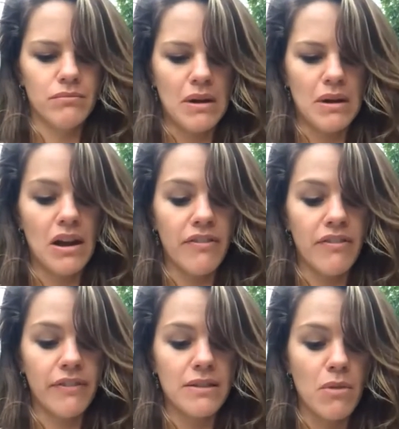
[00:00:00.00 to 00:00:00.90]
my life
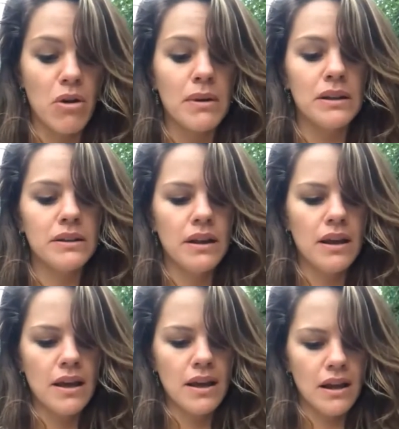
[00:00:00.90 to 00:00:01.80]
at the moment,
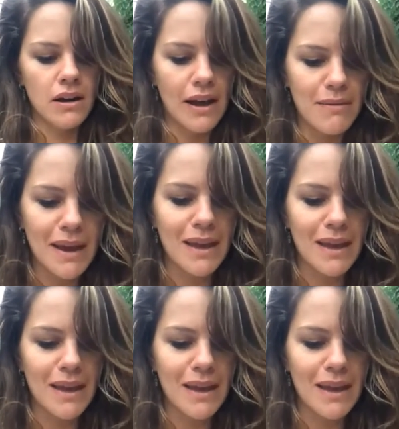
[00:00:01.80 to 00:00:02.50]
like making